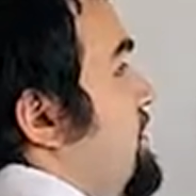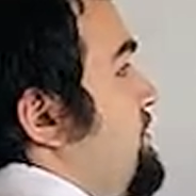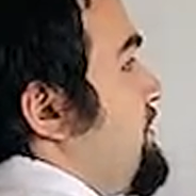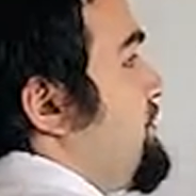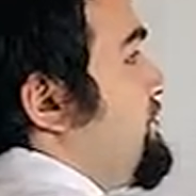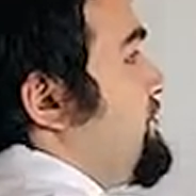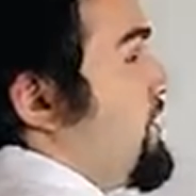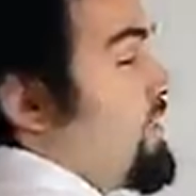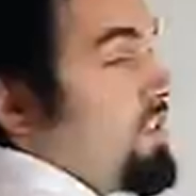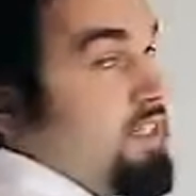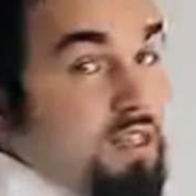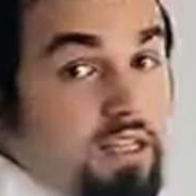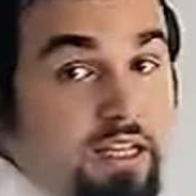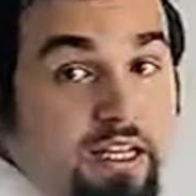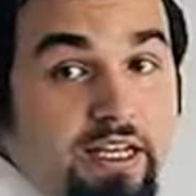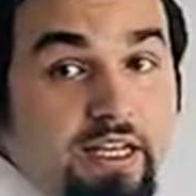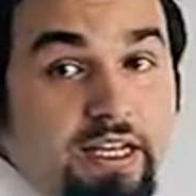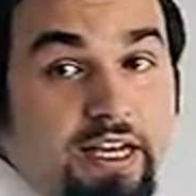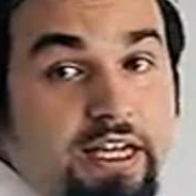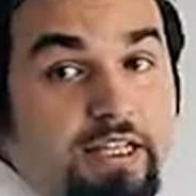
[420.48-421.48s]
of the funnel
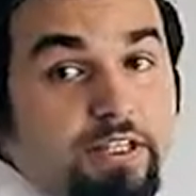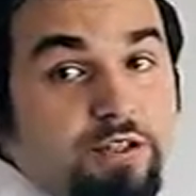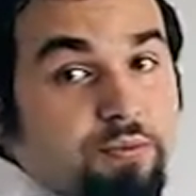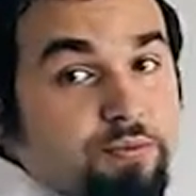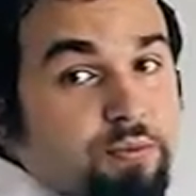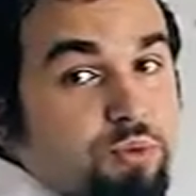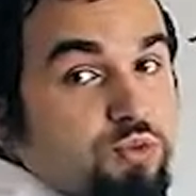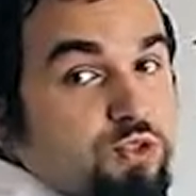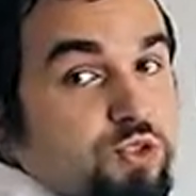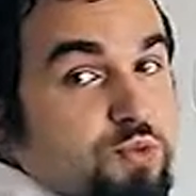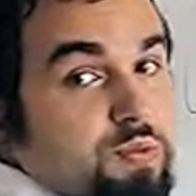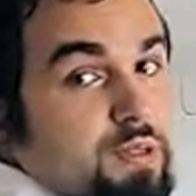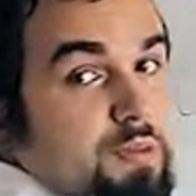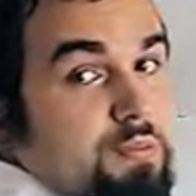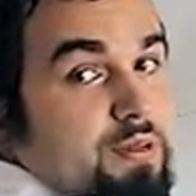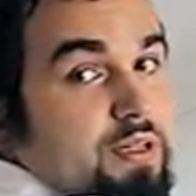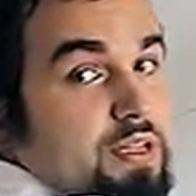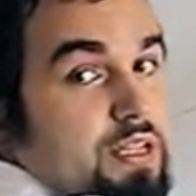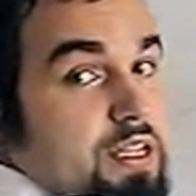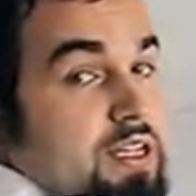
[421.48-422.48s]
and you push
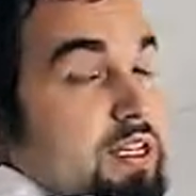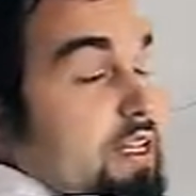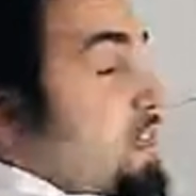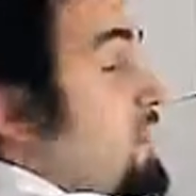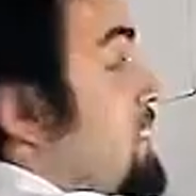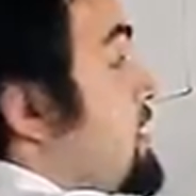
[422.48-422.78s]
people